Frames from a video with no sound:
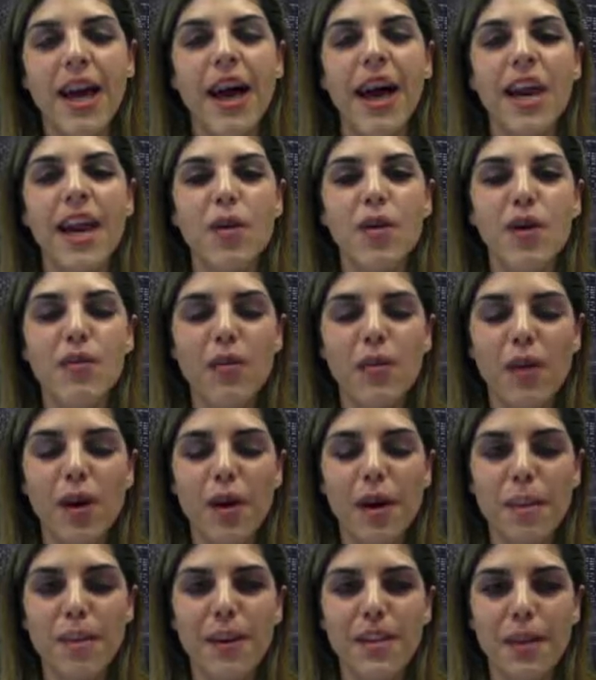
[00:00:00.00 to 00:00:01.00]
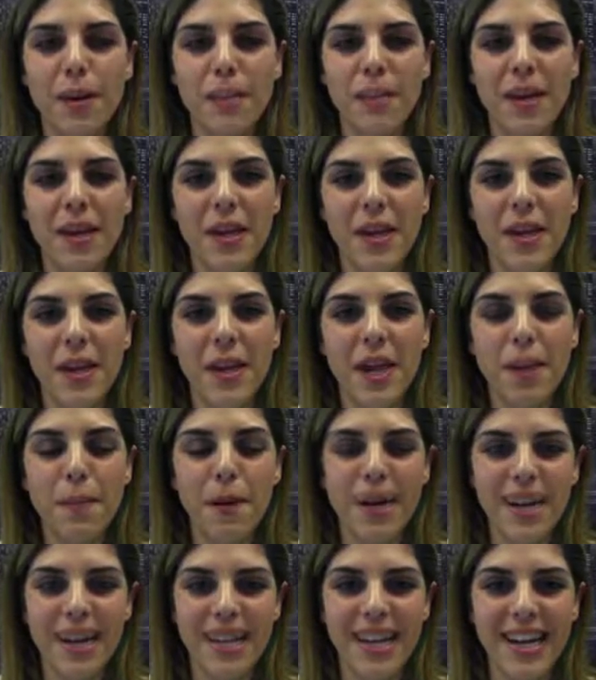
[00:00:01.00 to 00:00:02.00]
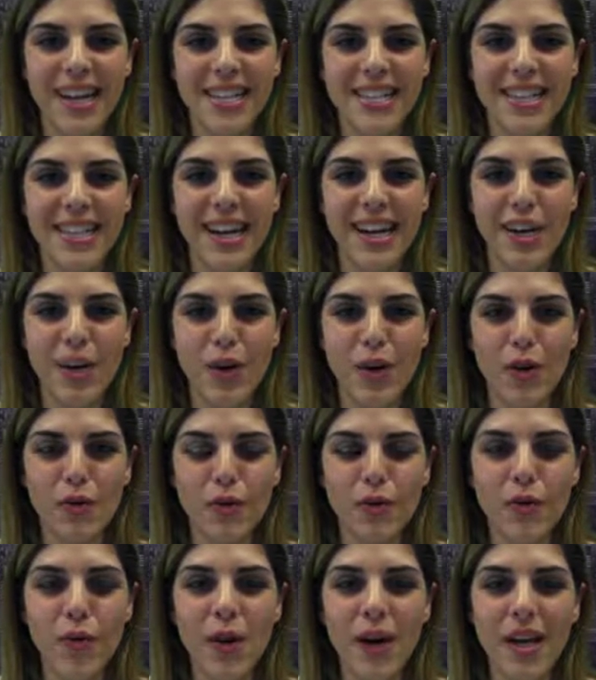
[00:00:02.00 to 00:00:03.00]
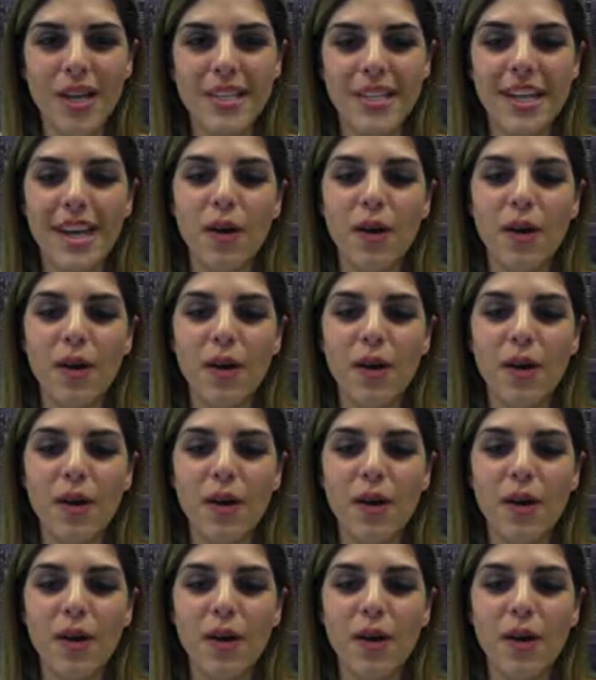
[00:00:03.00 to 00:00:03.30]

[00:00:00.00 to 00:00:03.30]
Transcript: Hello everyone, I'm Andrea Pichidi, a market analyst here in Hot Forex,